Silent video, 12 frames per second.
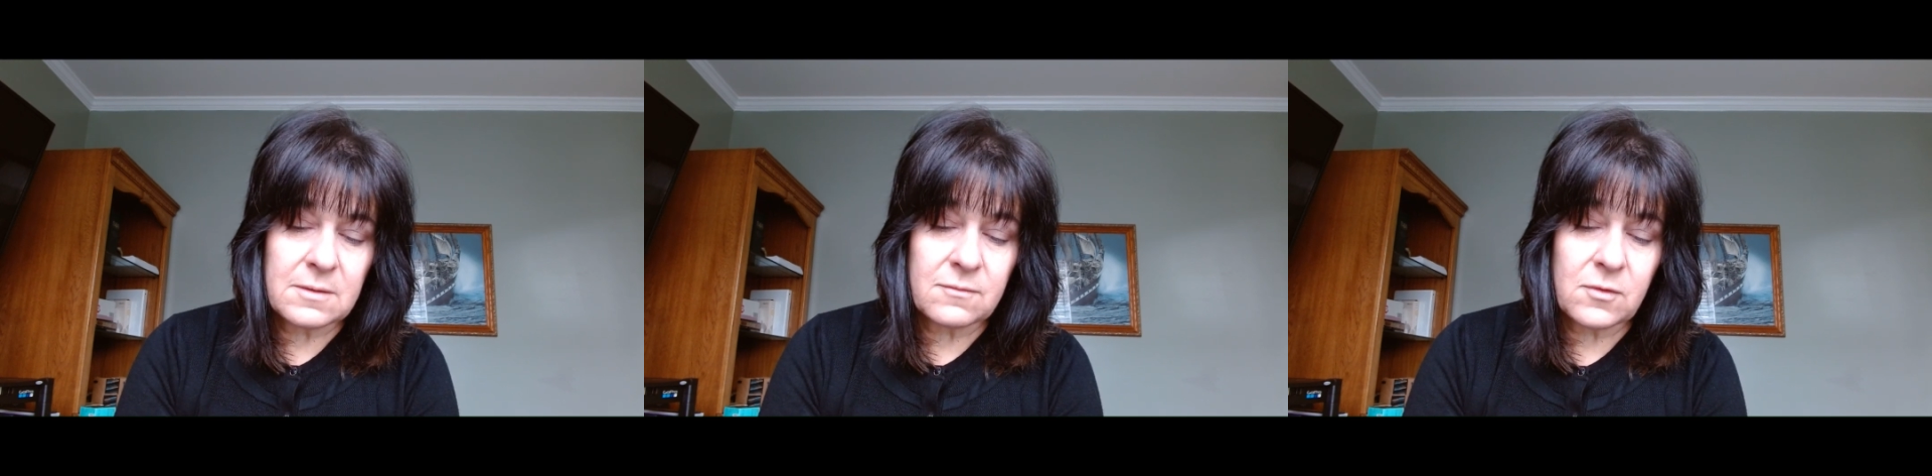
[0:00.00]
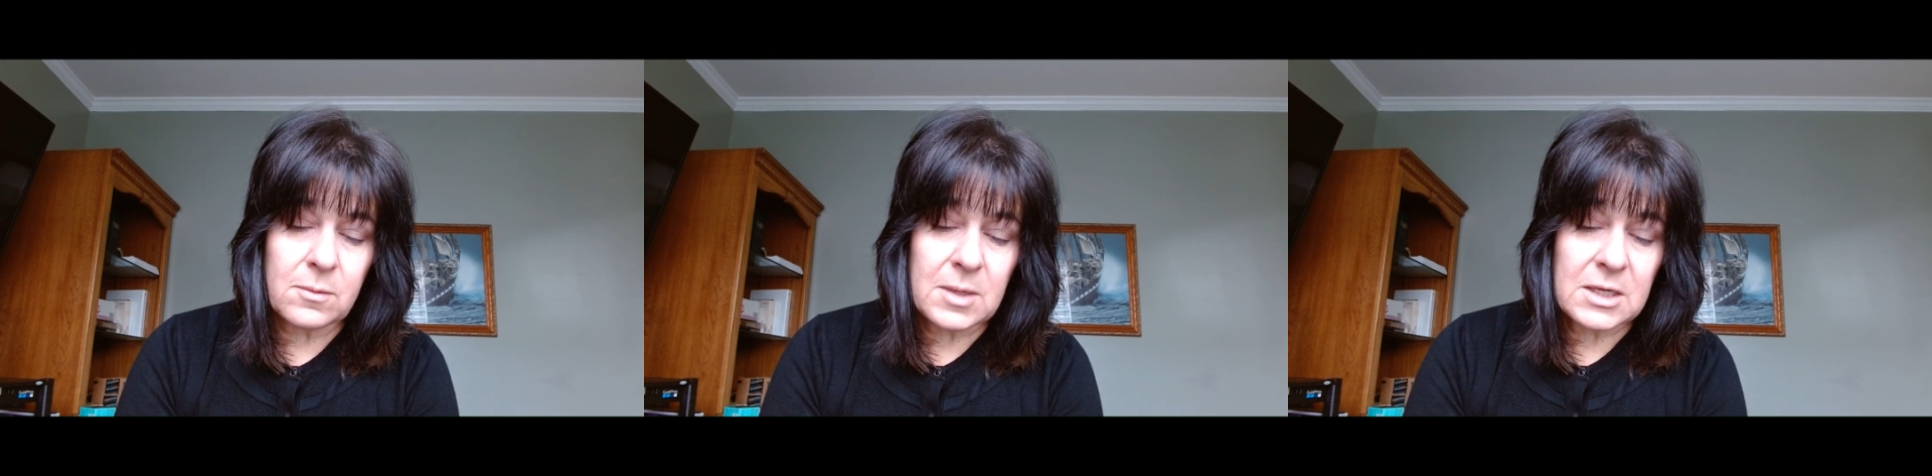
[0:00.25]

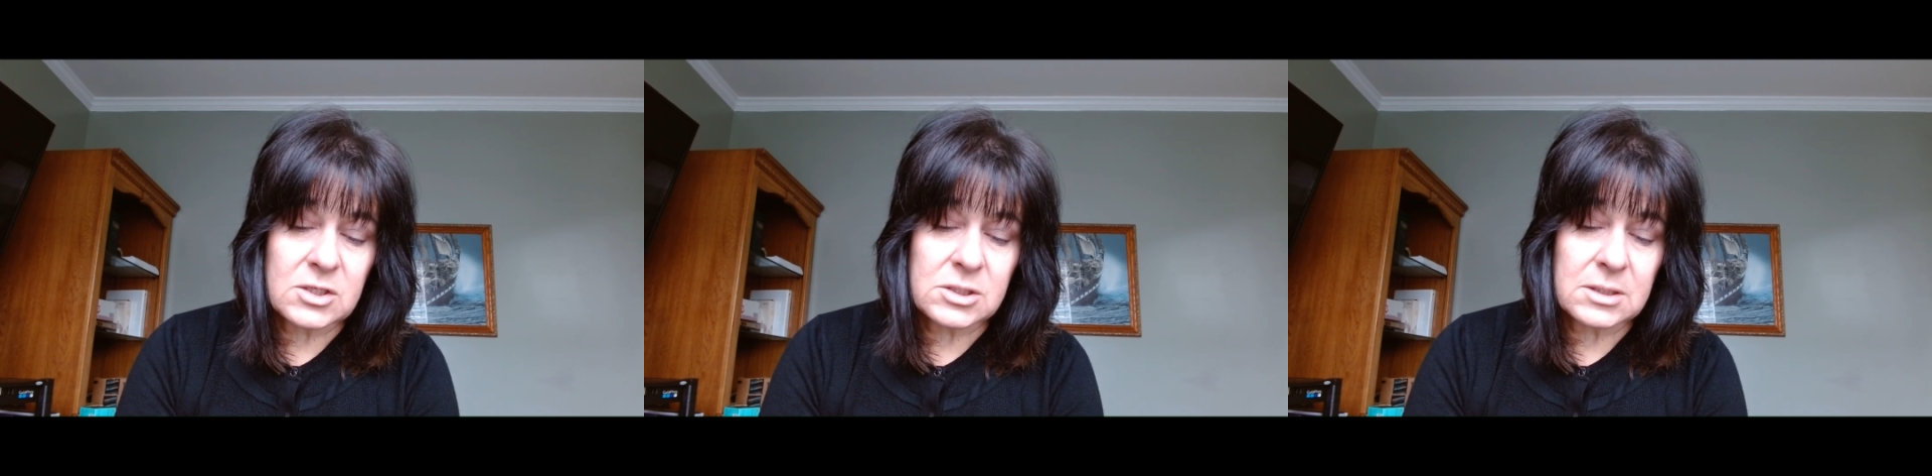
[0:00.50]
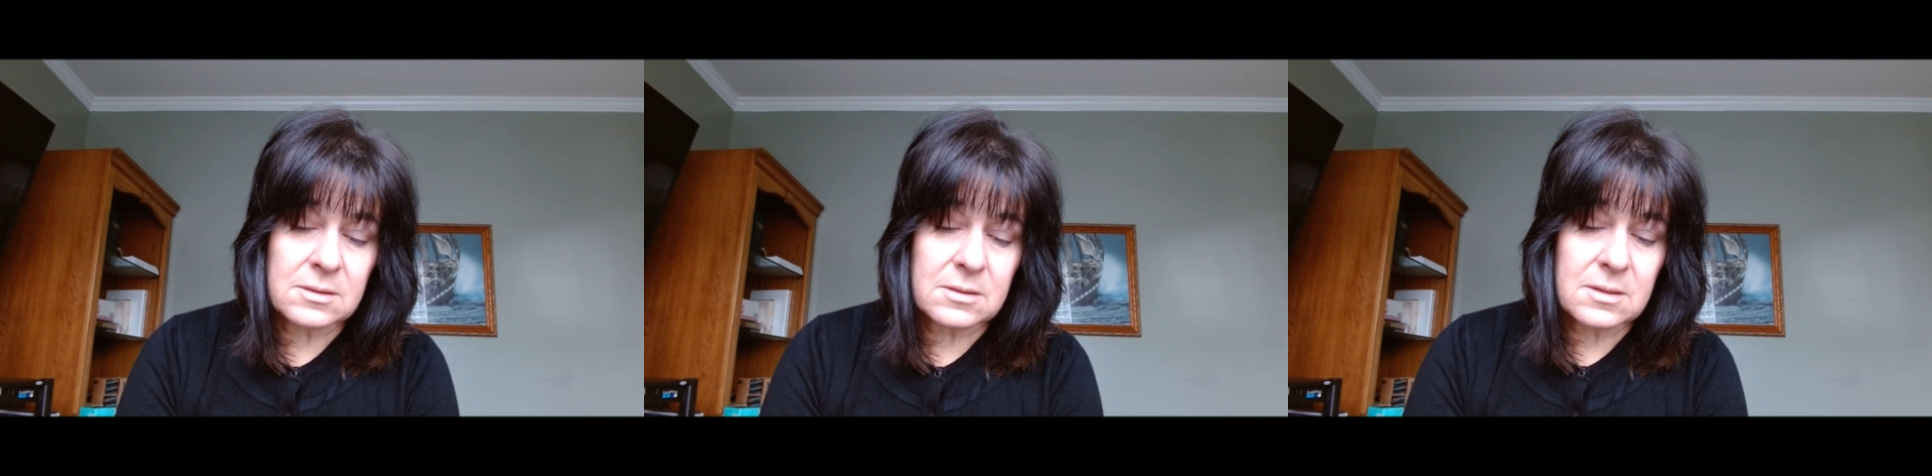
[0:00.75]

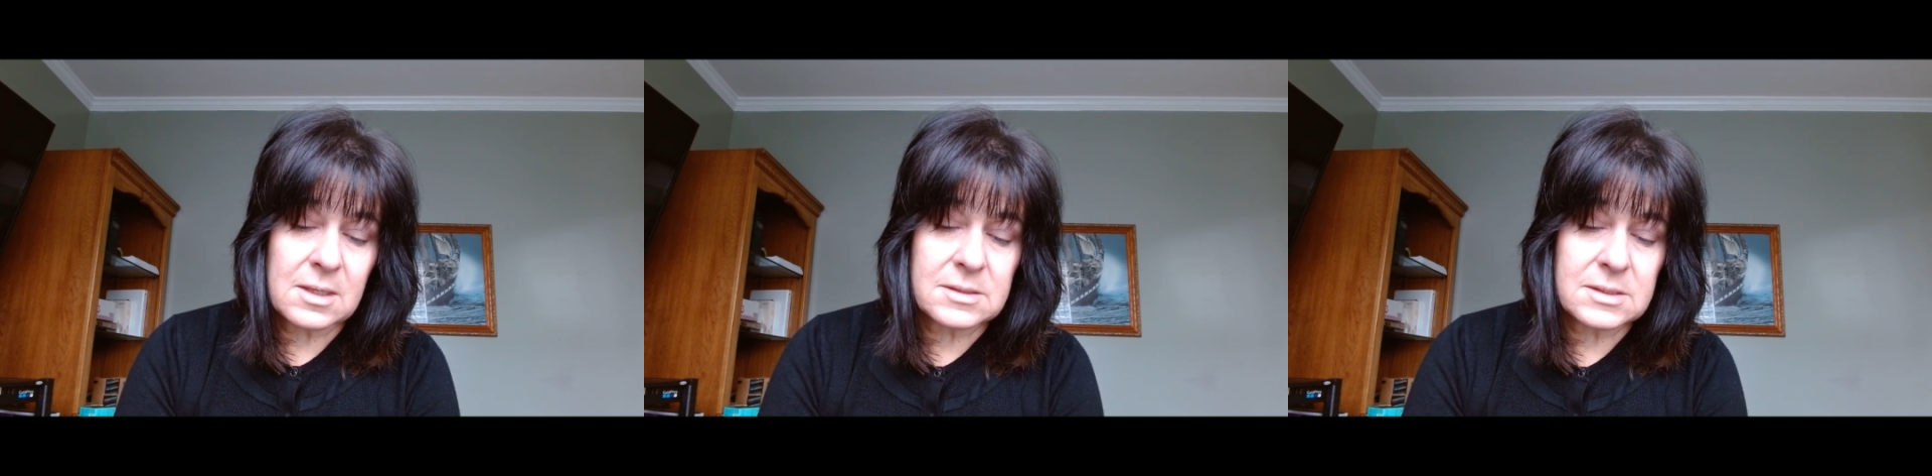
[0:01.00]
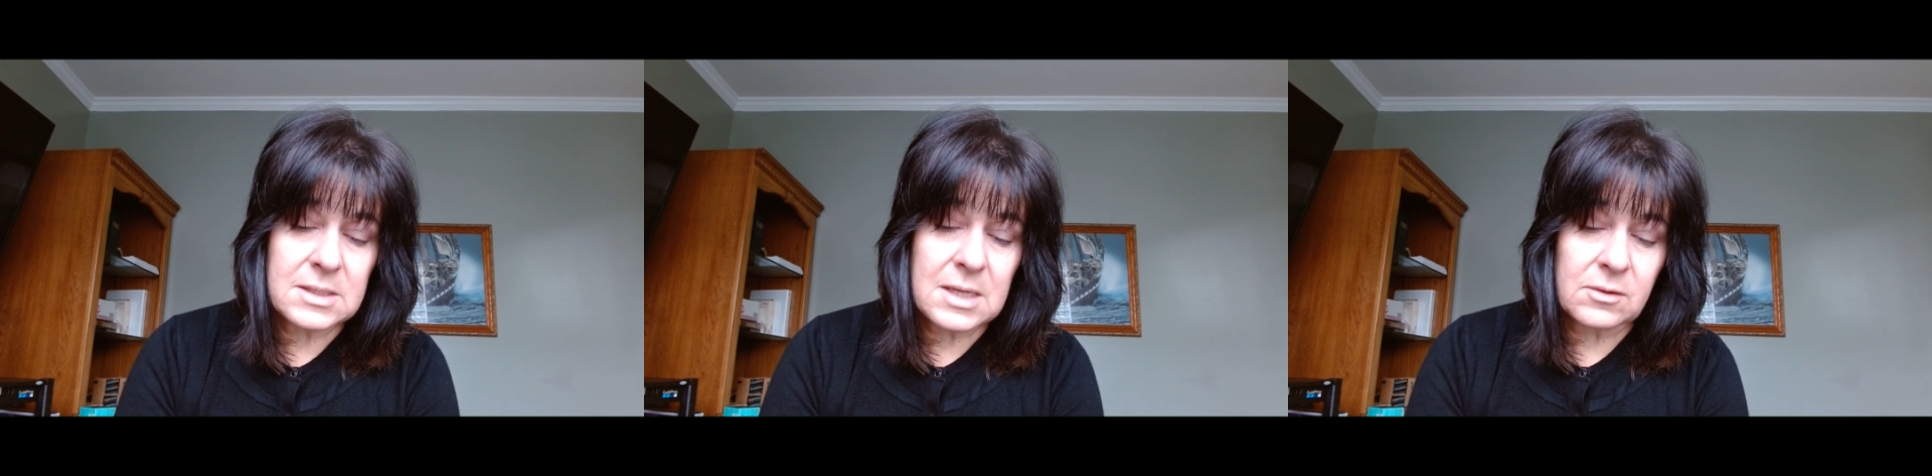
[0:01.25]
information
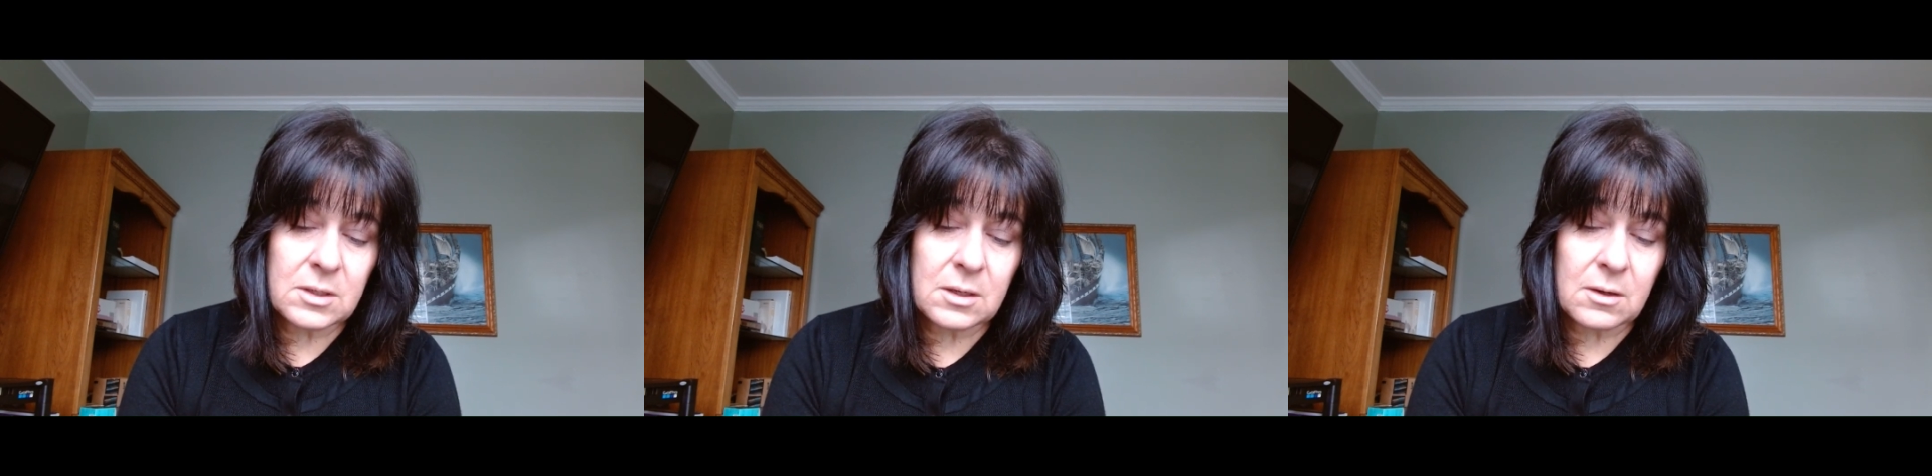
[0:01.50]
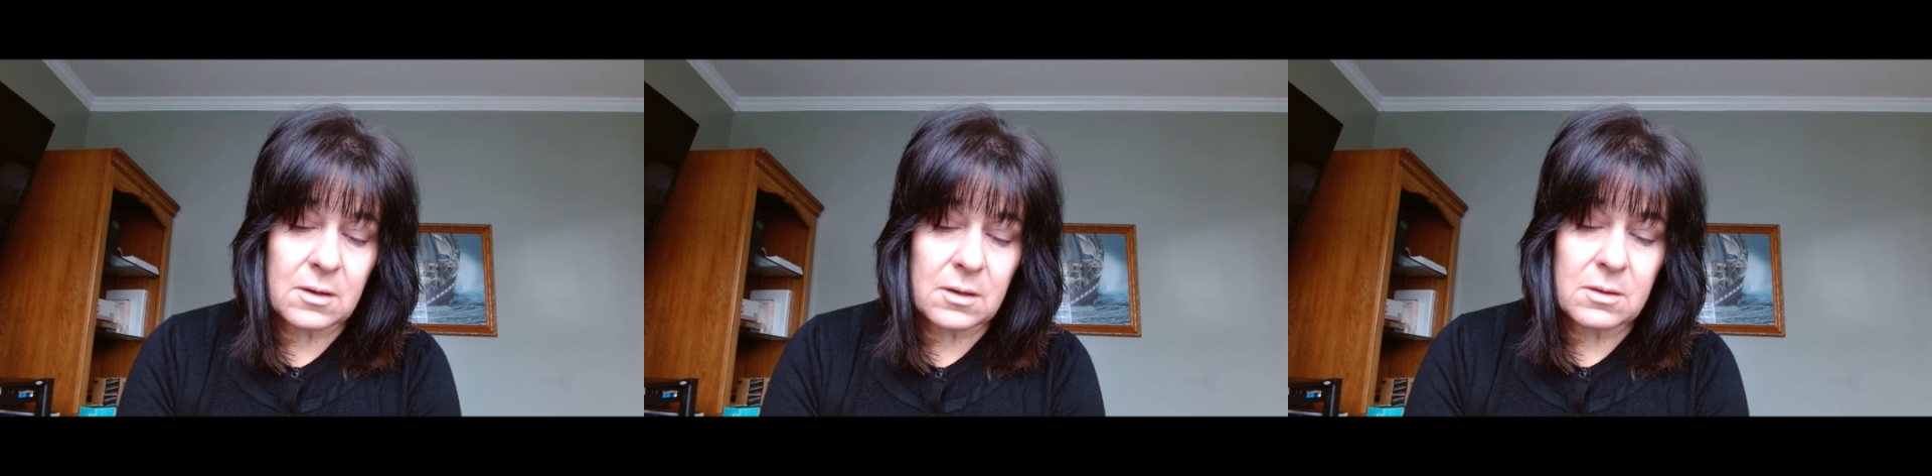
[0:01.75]
that's down
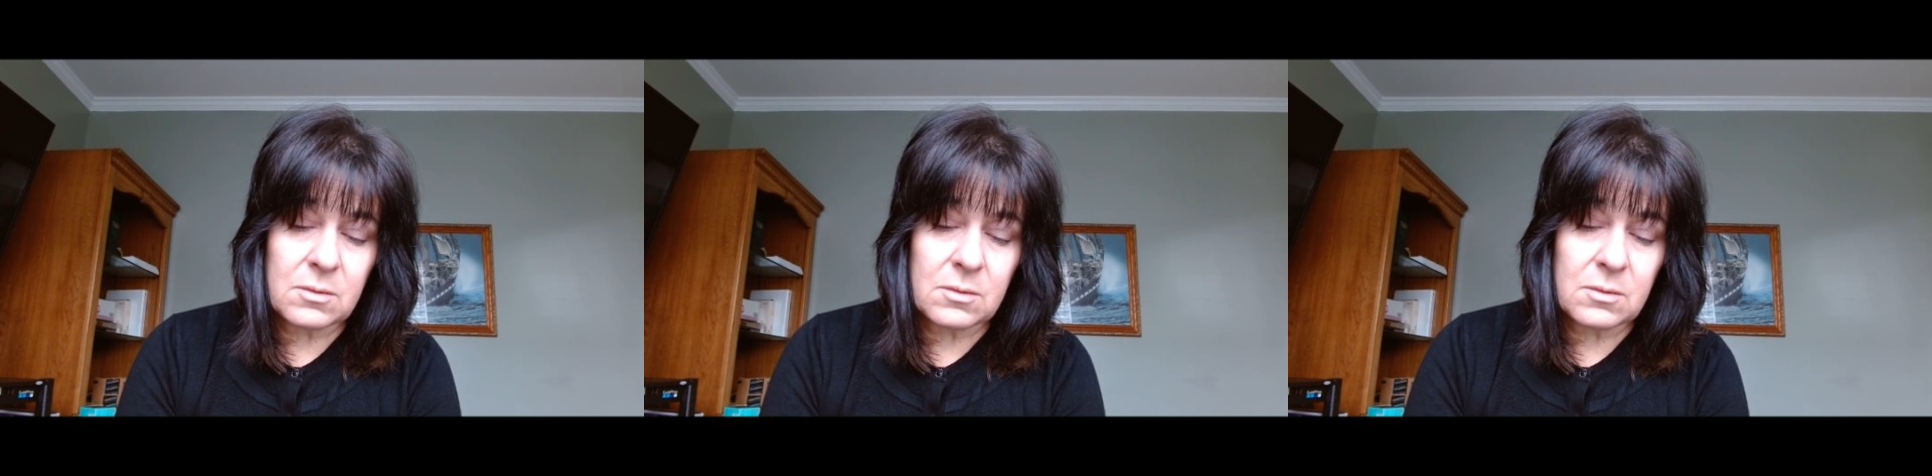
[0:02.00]
here,